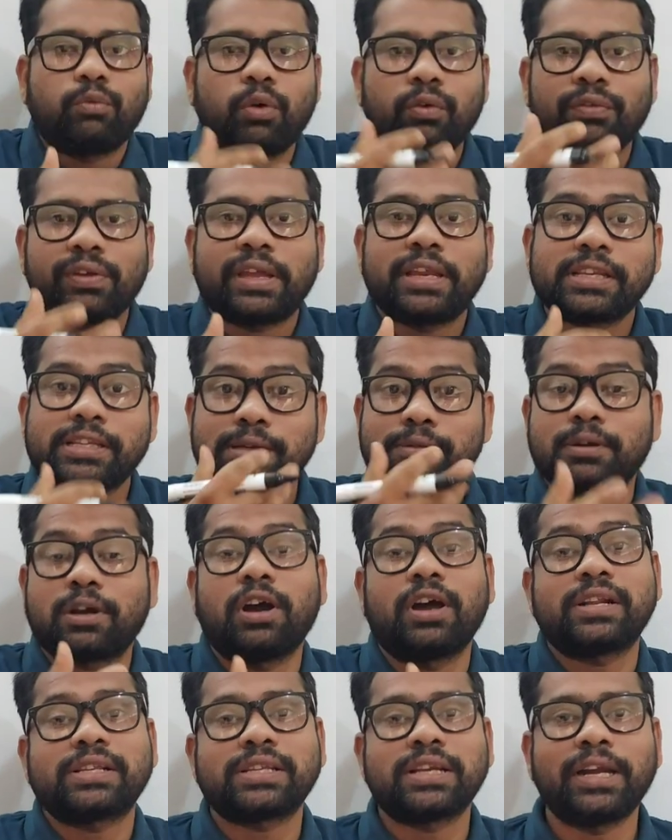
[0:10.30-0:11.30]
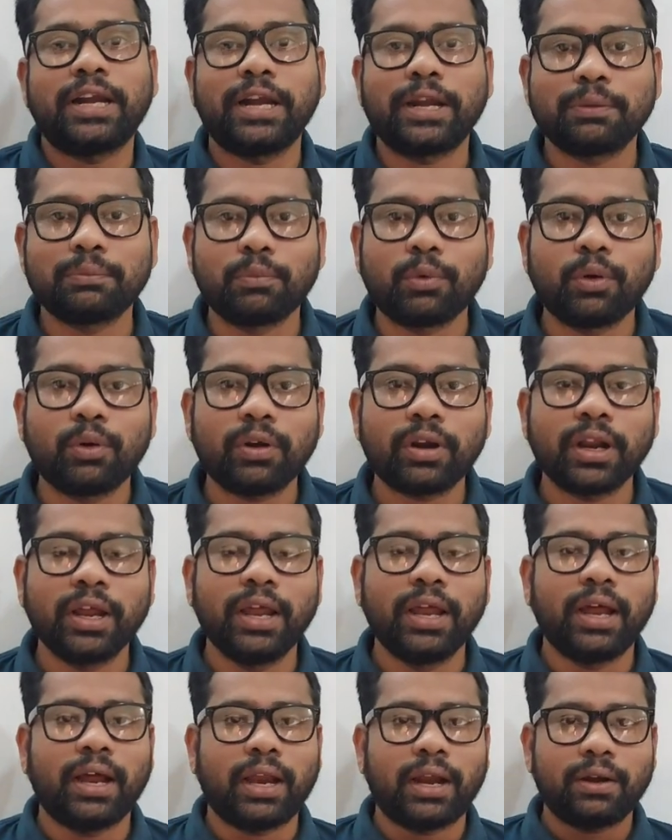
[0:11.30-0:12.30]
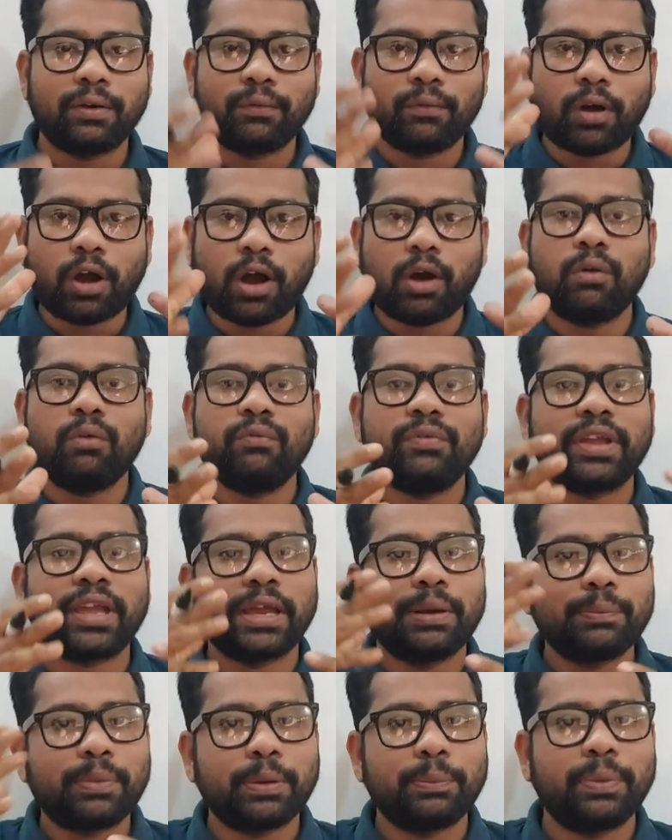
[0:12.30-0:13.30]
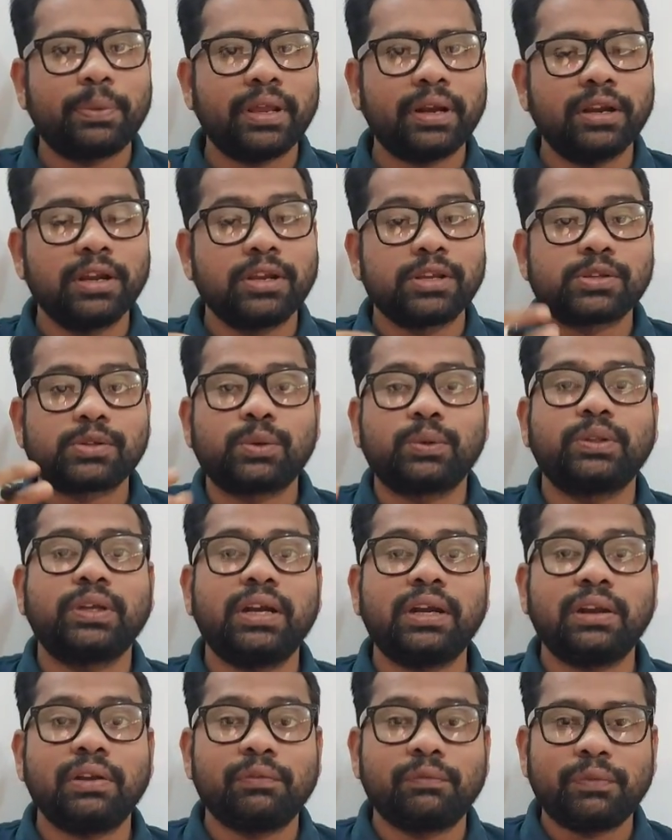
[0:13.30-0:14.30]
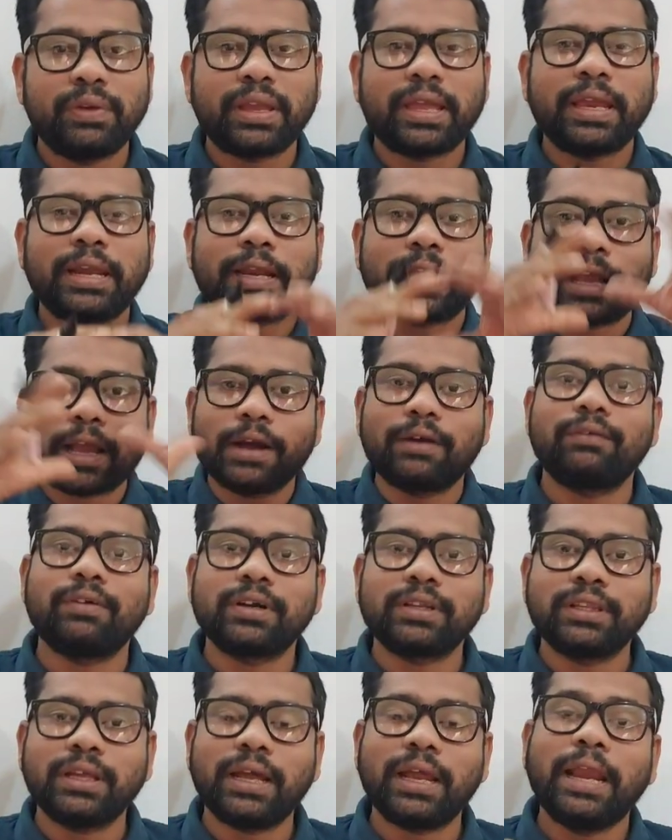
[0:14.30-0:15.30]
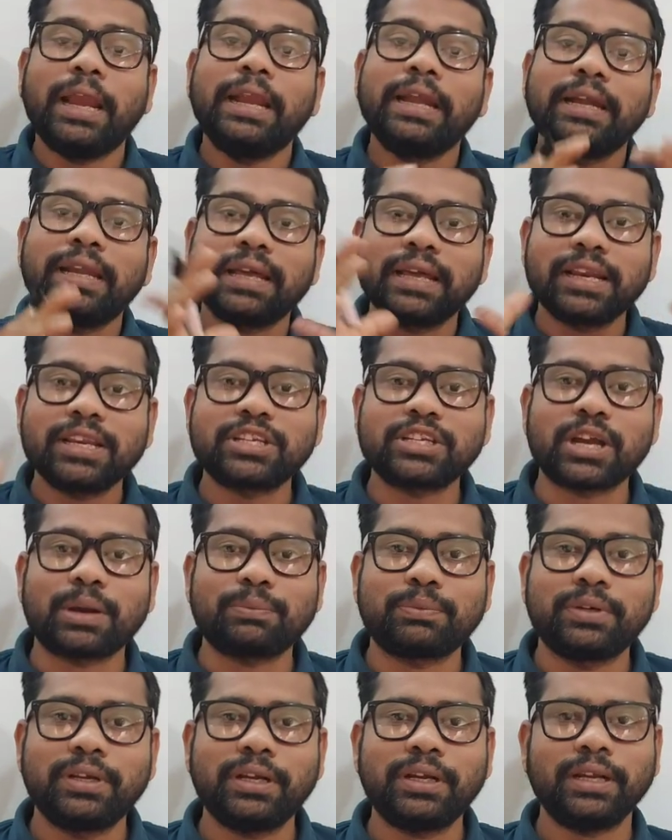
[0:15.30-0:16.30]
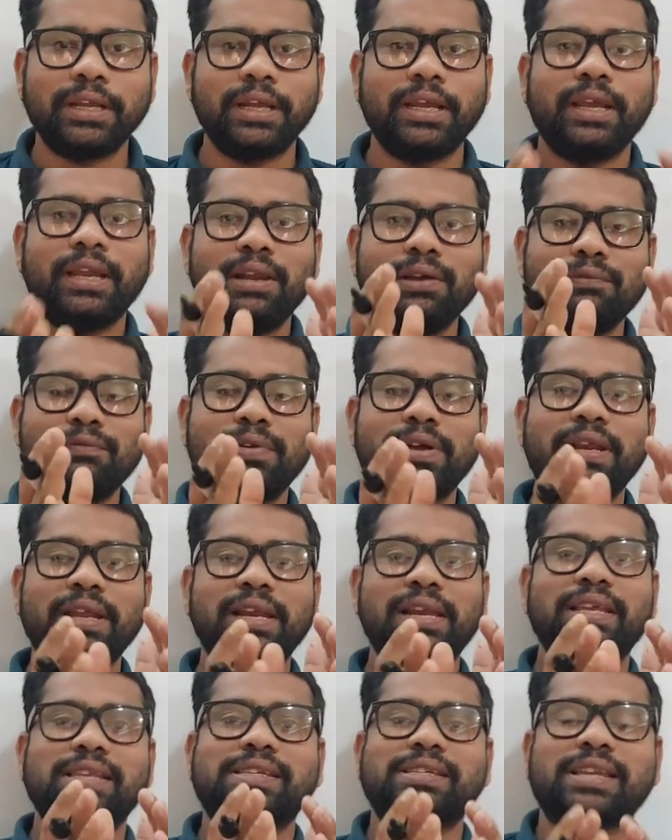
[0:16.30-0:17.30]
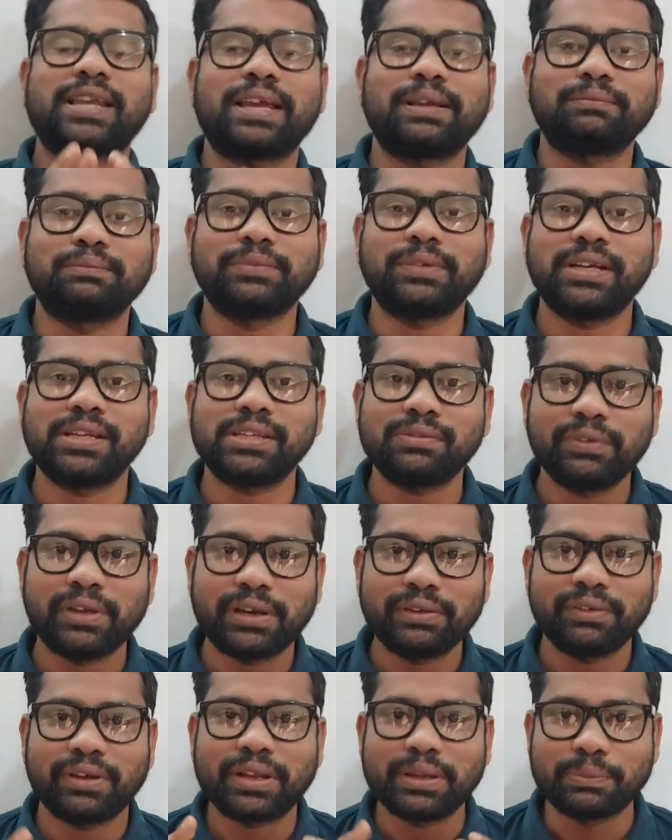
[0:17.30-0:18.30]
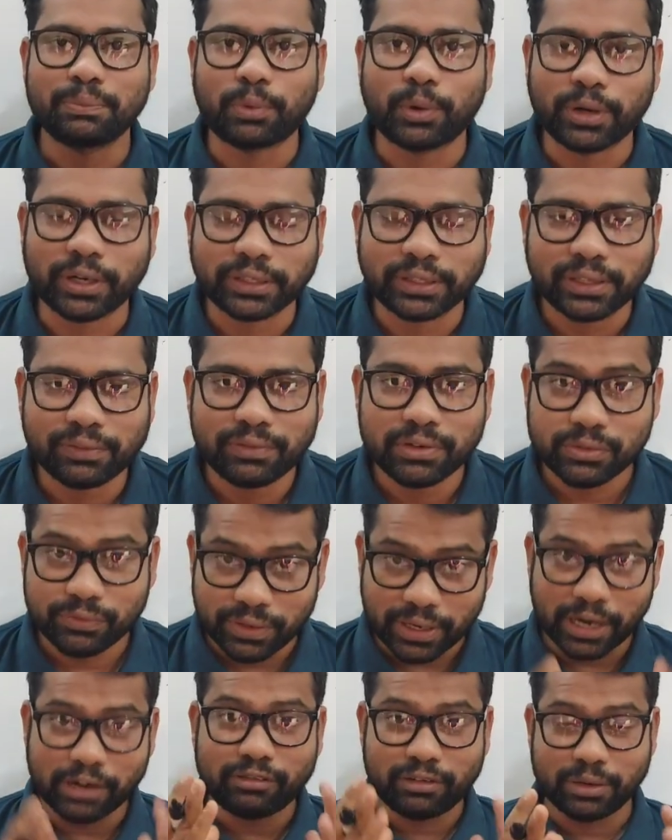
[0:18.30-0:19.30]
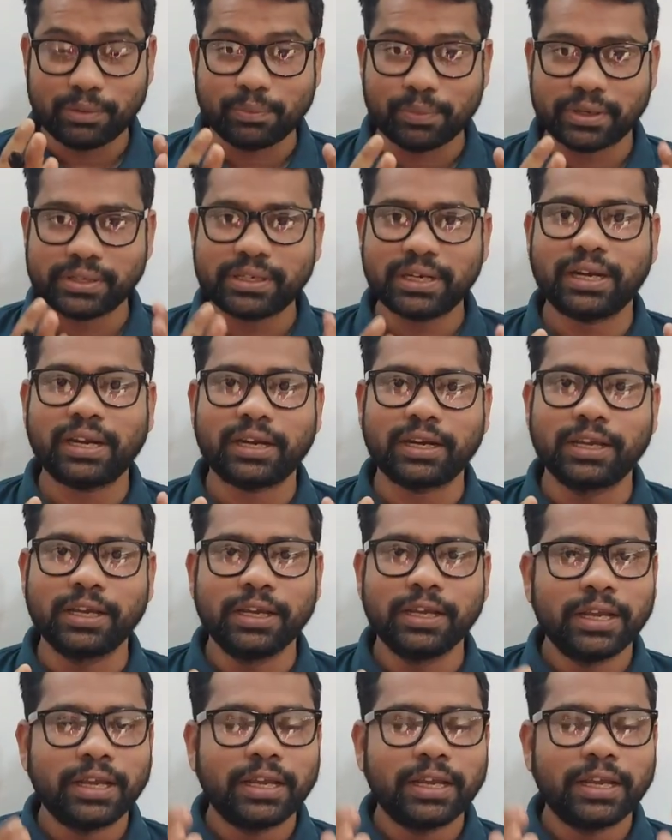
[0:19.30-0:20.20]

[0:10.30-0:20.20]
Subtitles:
what we can say concentrate more and how we can prepare so that we can cover the entire chapter in a very less time. That is a very very important thing which we have to remember. Children,